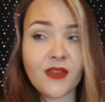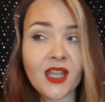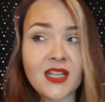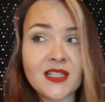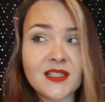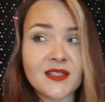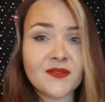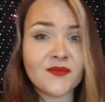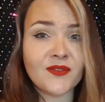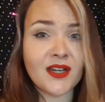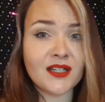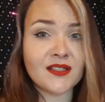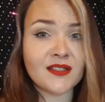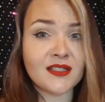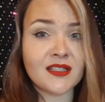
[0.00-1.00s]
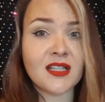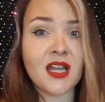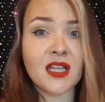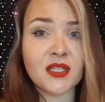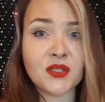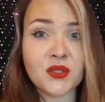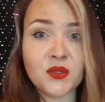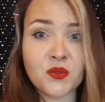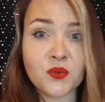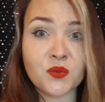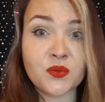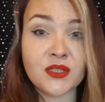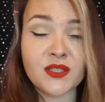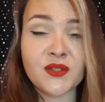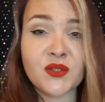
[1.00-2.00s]
as far as I know
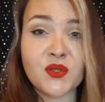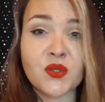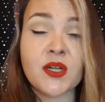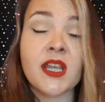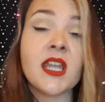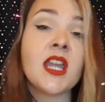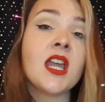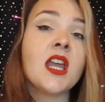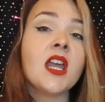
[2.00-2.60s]
in the story,